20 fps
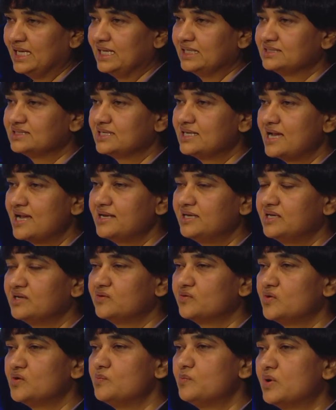It's a
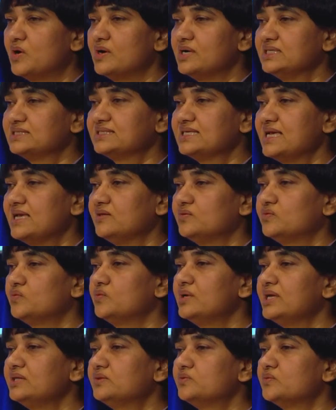nine-year-old boy saying
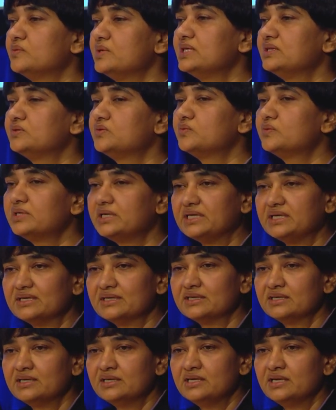three, three, three.
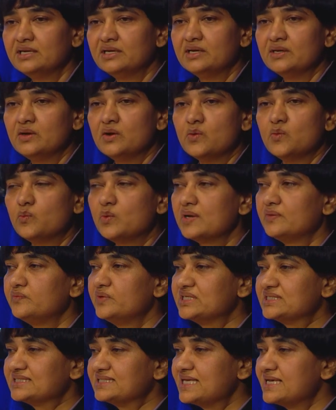When
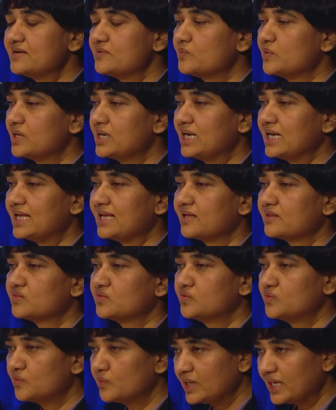we say a word
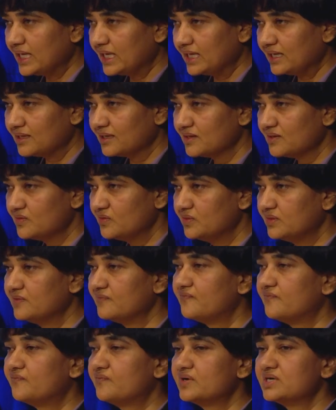like three, the
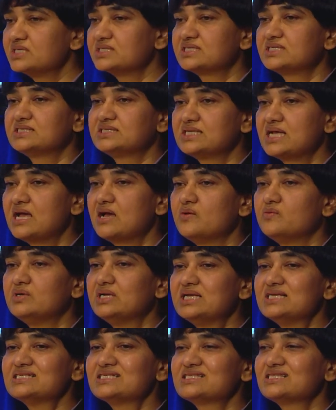first sound
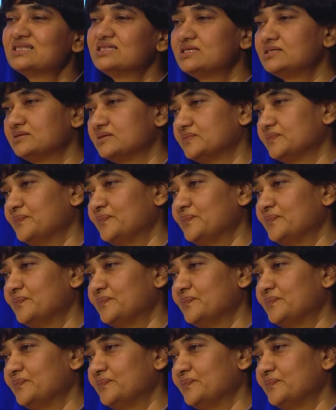is th.